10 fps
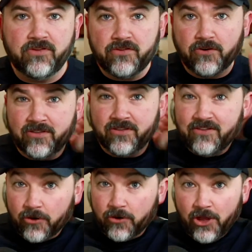These
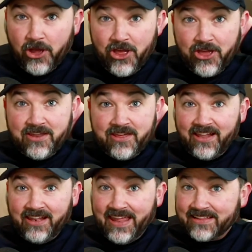are
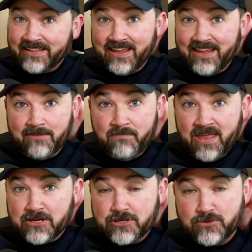unelected
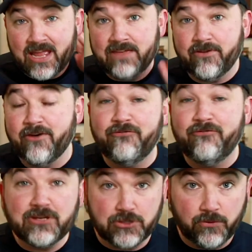administrative
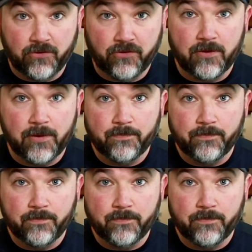officials,